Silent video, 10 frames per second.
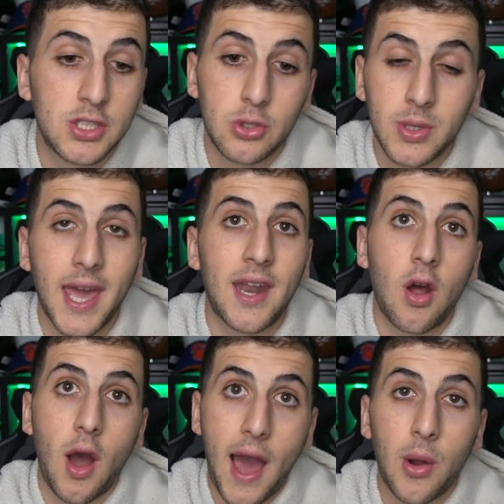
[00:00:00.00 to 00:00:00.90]
to get
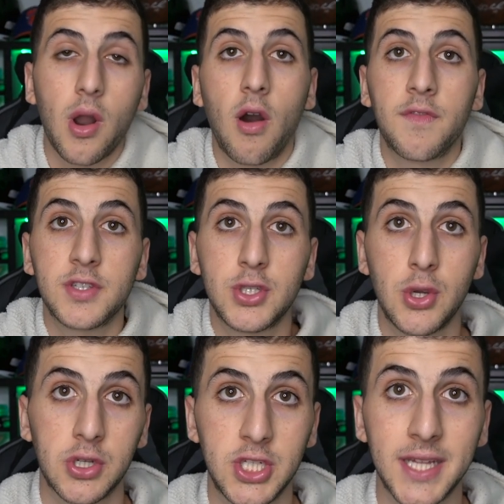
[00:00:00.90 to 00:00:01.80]
out of this New
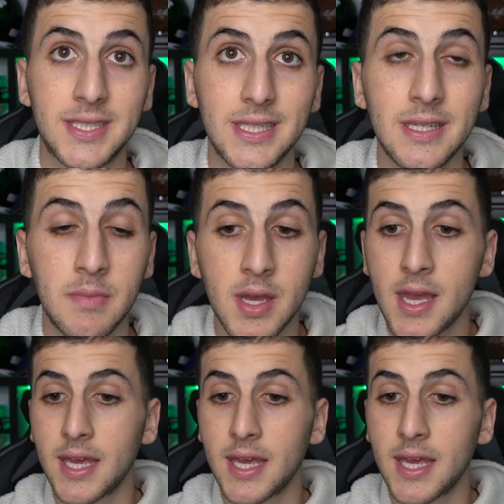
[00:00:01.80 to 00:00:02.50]
York Jets team.